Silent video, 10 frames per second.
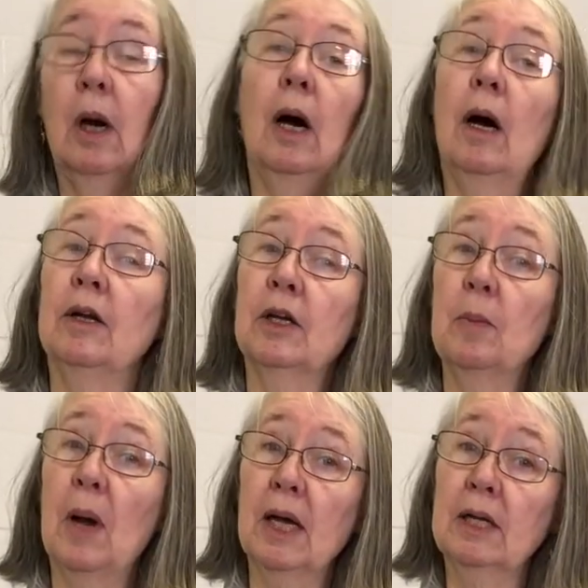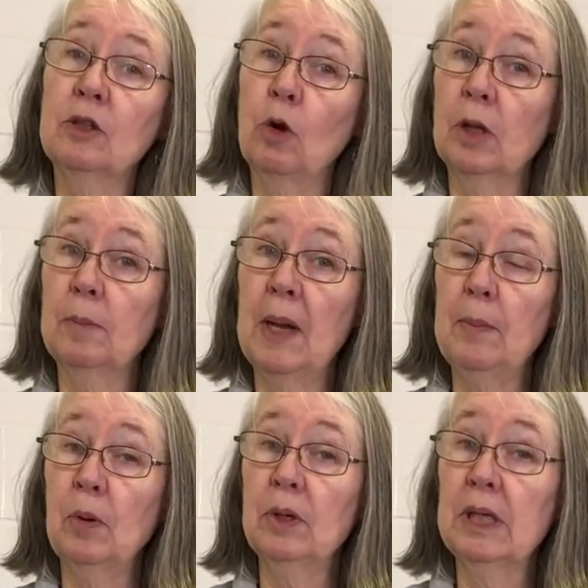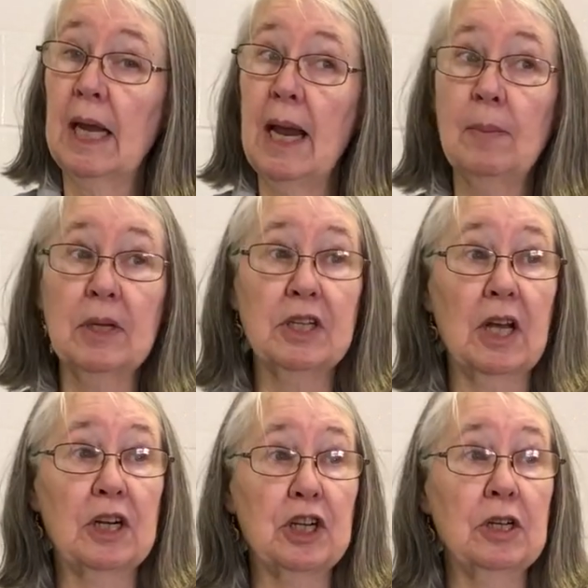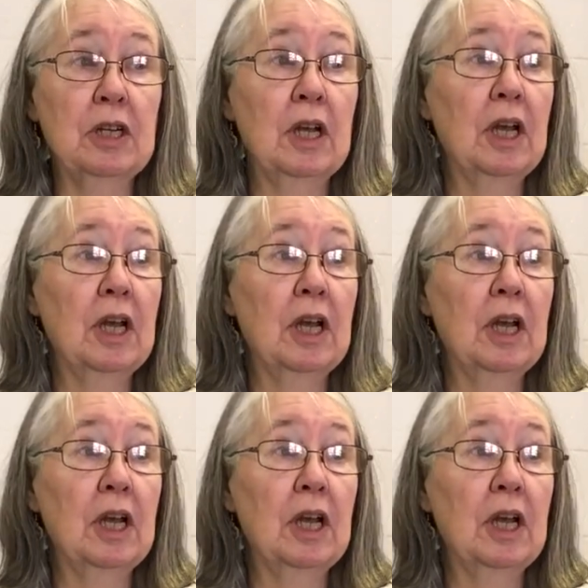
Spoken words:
You can buy toilet paper in the camping section.